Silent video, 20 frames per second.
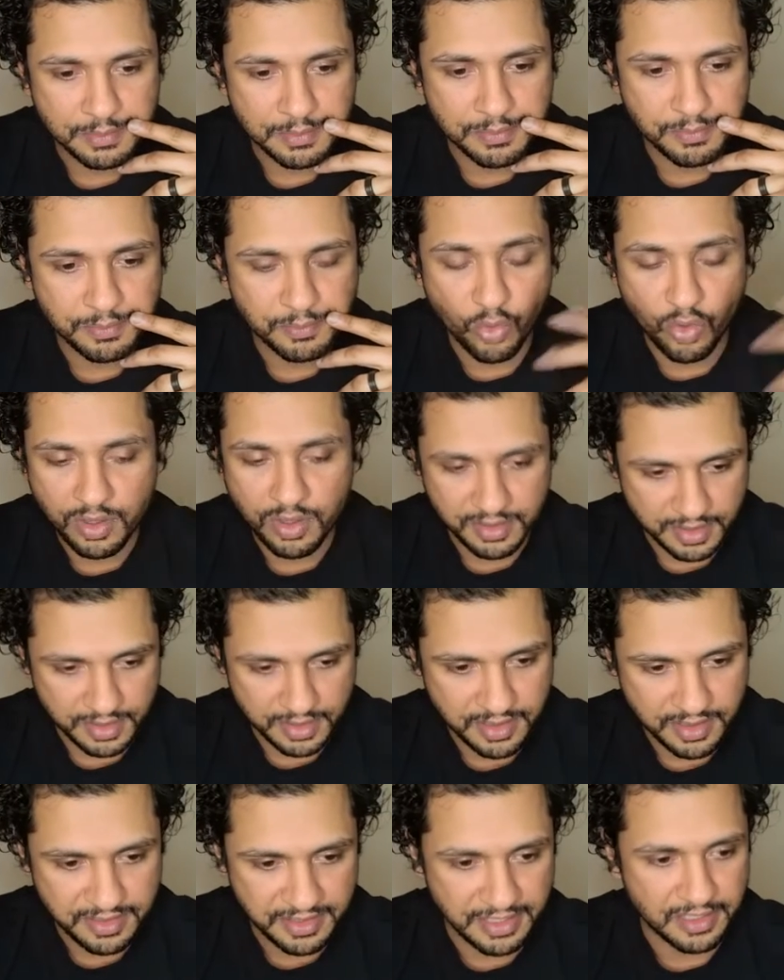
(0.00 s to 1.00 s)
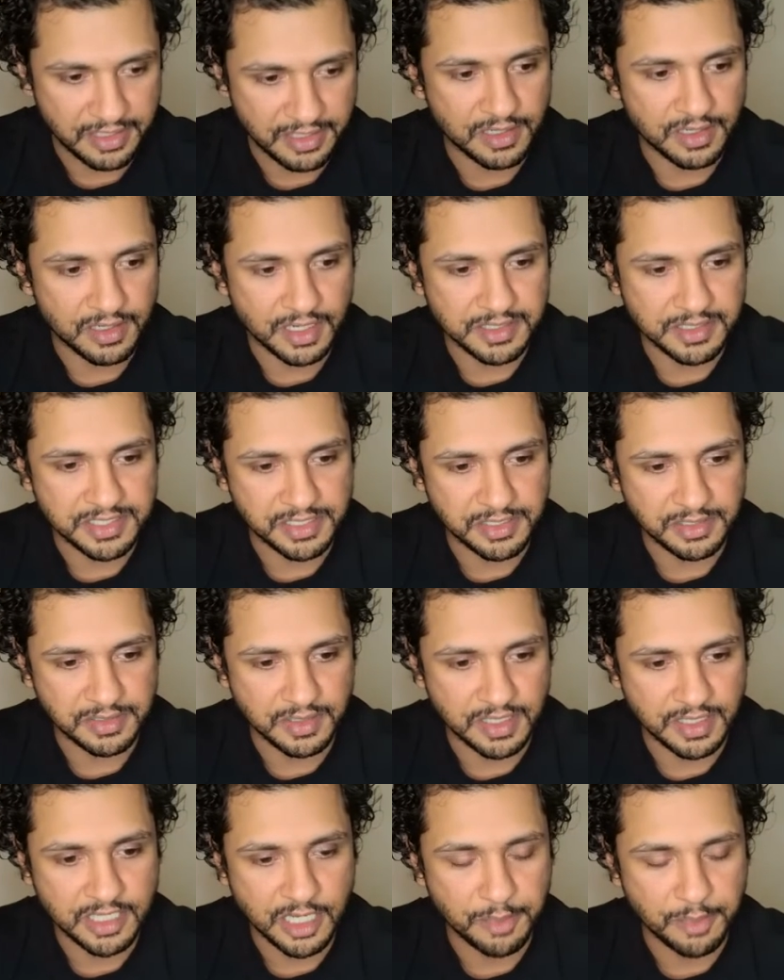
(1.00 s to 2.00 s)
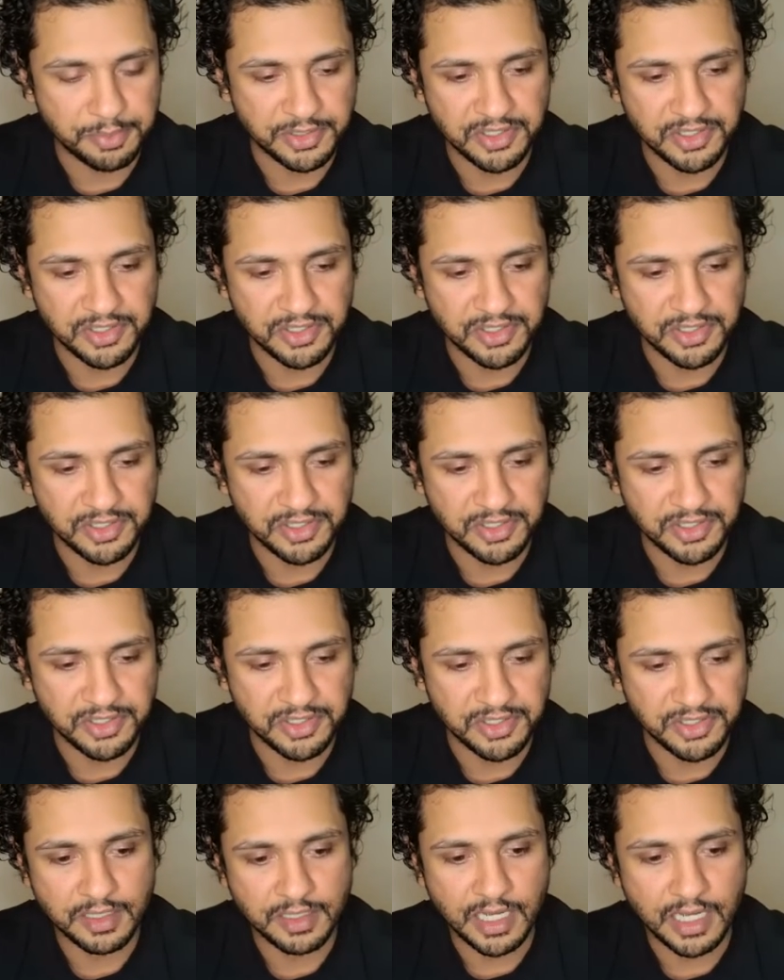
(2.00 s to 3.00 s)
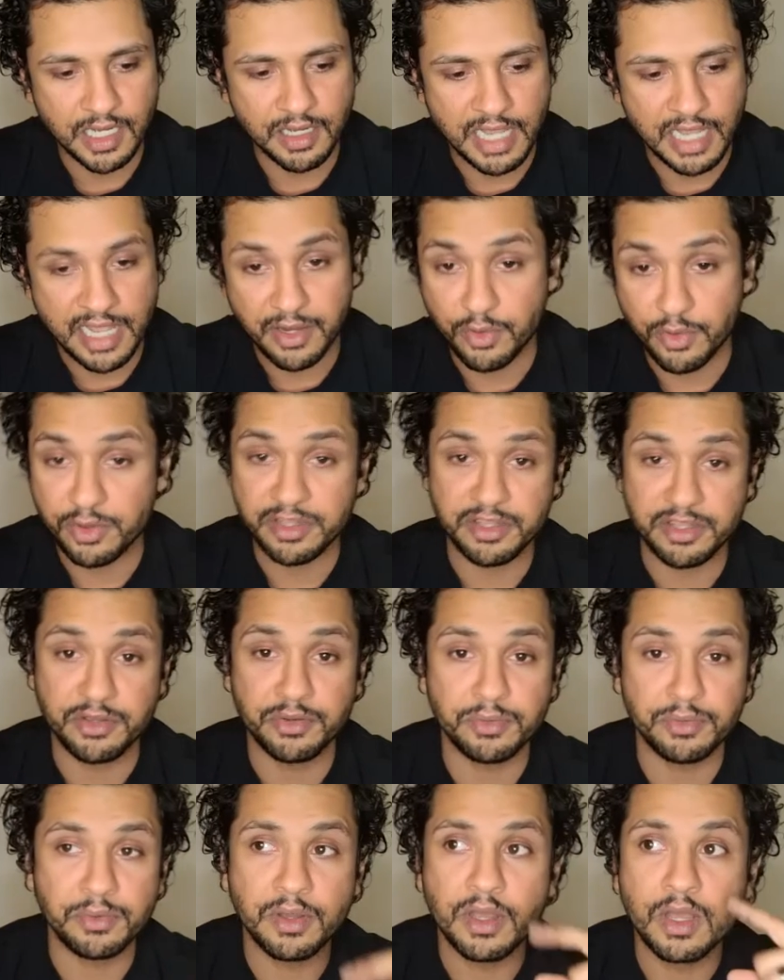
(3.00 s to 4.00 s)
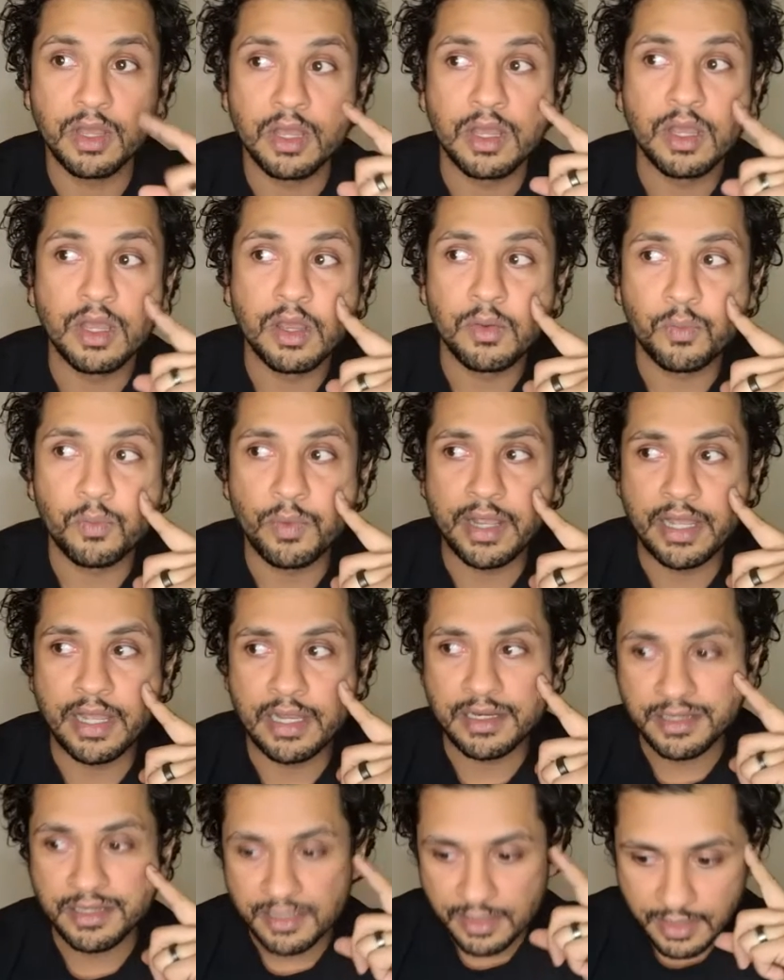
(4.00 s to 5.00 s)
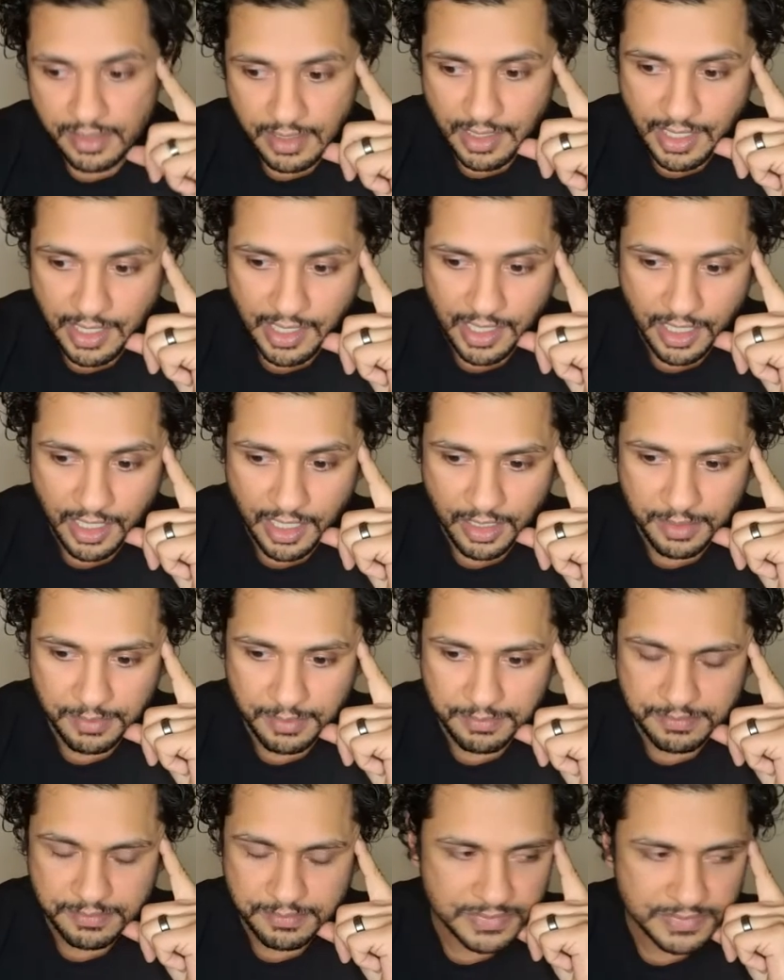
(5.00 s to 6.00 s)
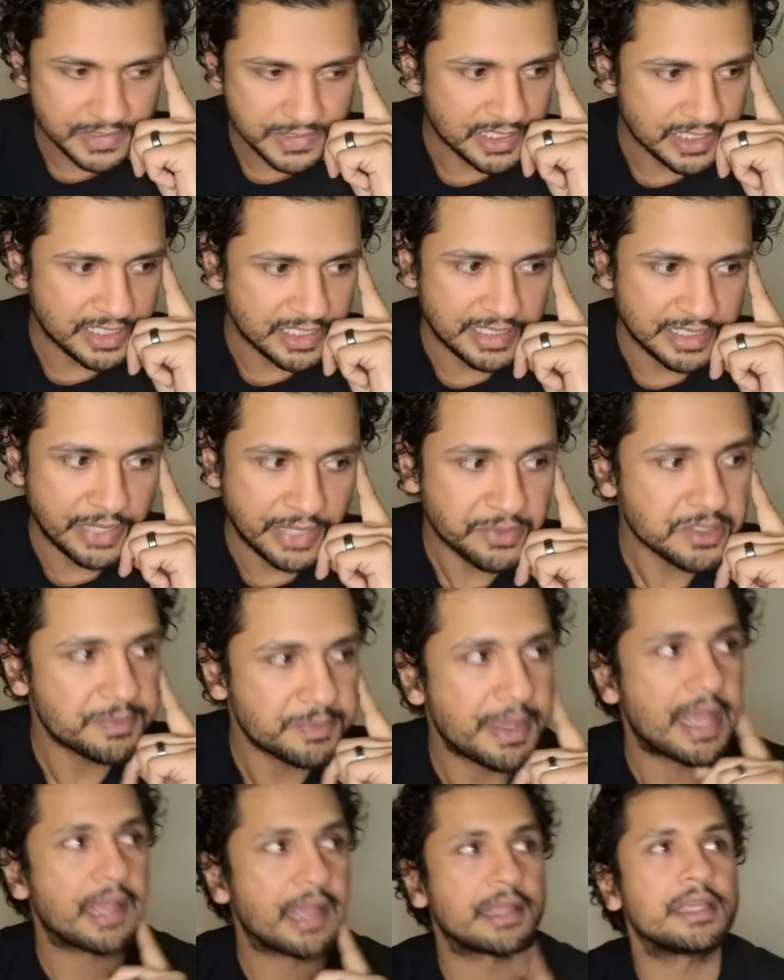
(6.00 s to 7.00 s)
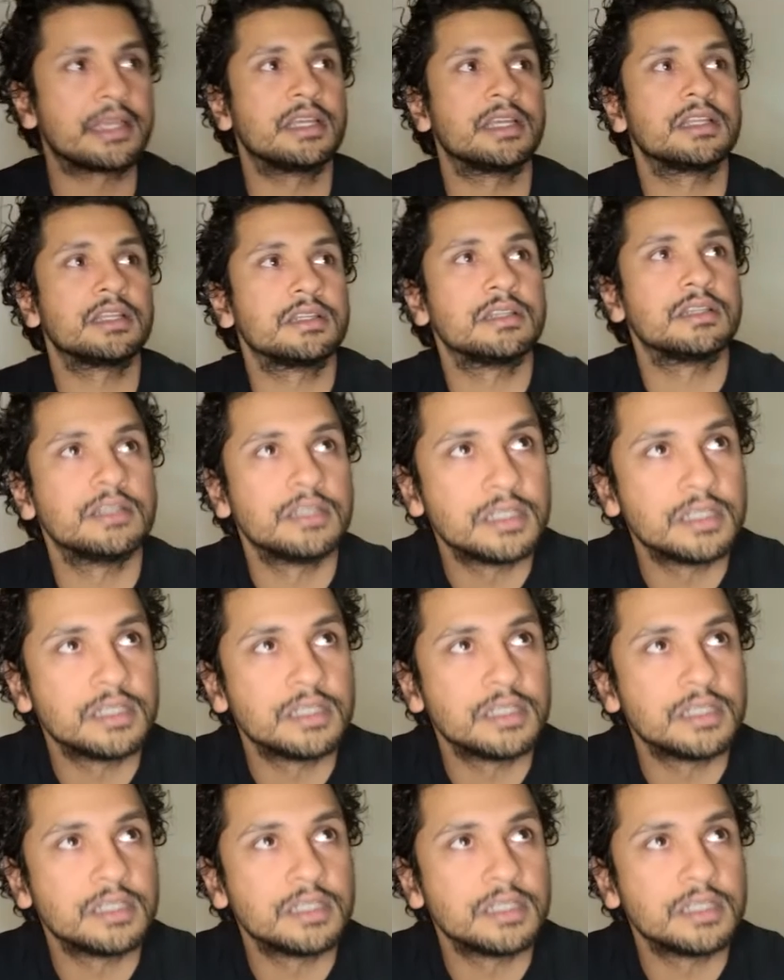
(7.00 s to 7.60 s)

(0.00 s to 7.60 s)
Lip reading: more theater until a couple years later at ODU when shit, that was back in